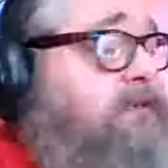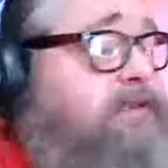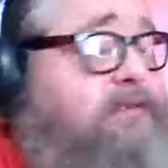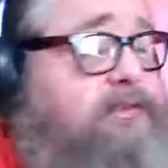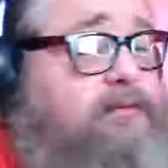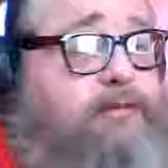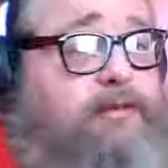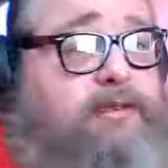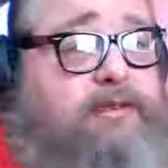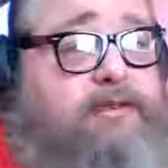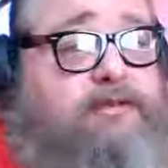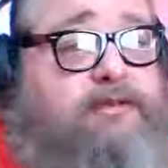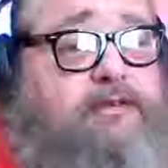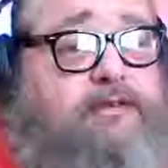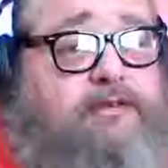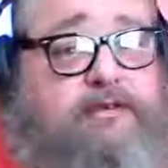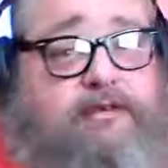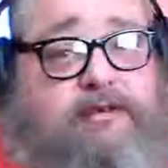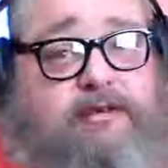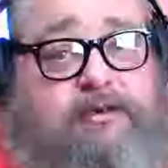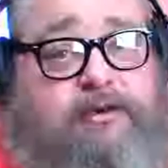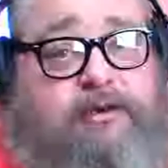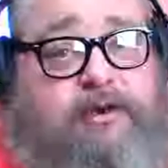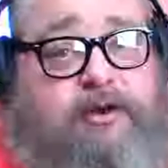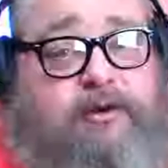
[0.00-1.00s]
in this,
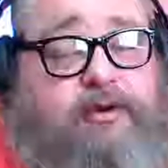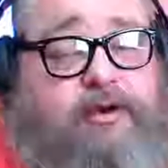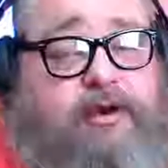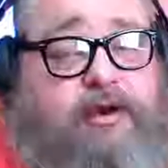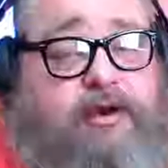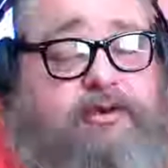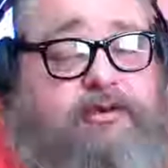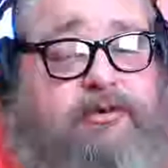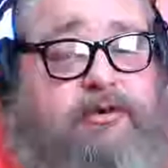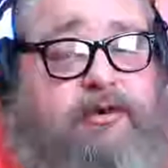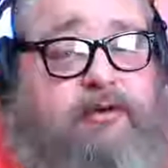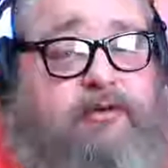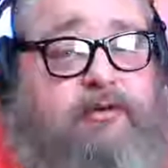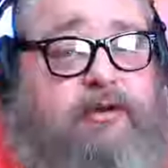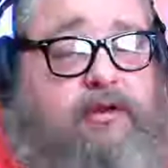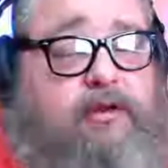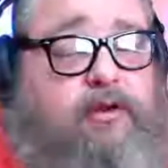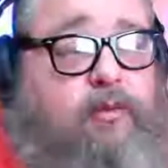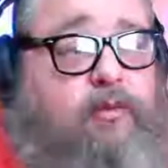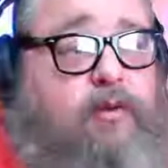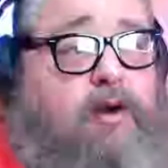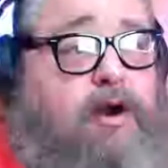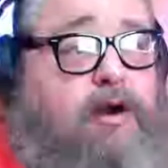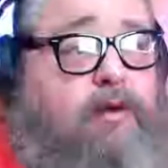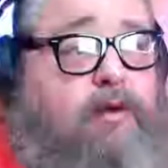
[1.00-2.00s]
you know, country, and, you know,
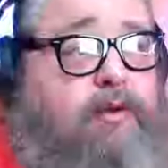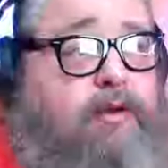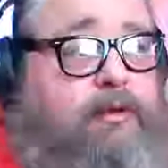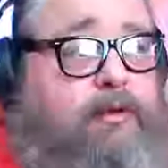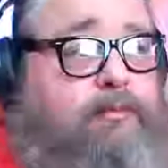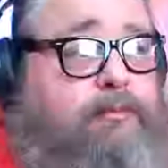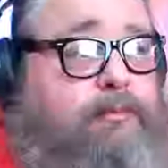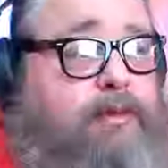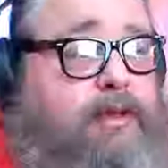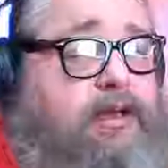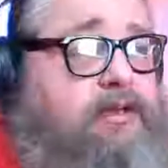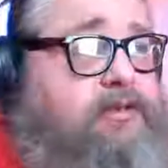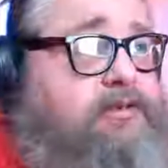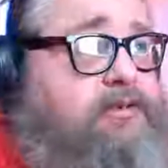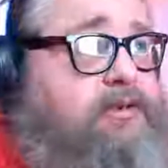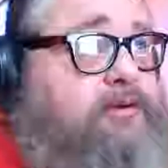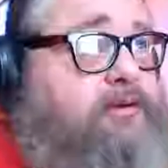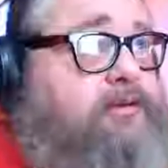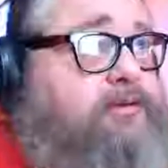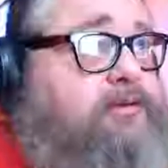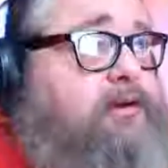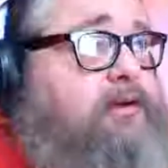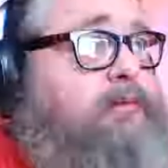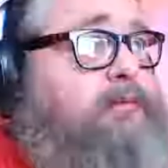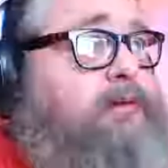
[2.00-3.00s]
why are we being so
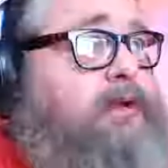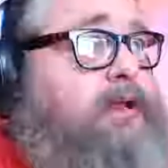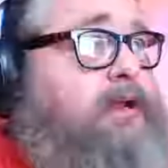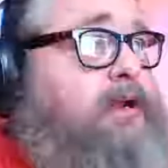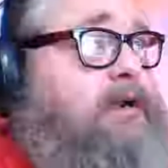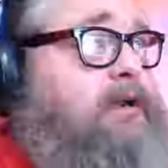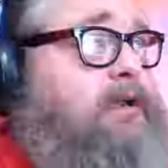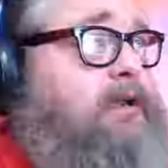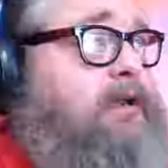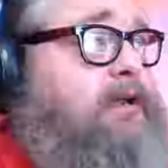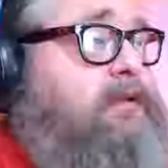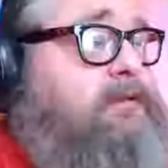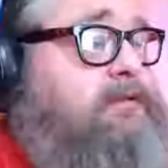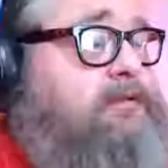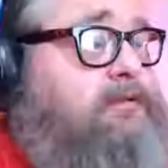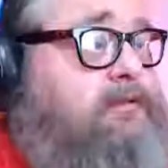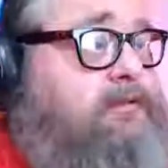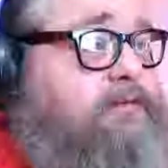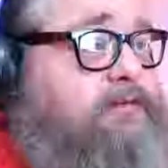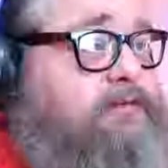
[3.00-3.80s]
discriminated against?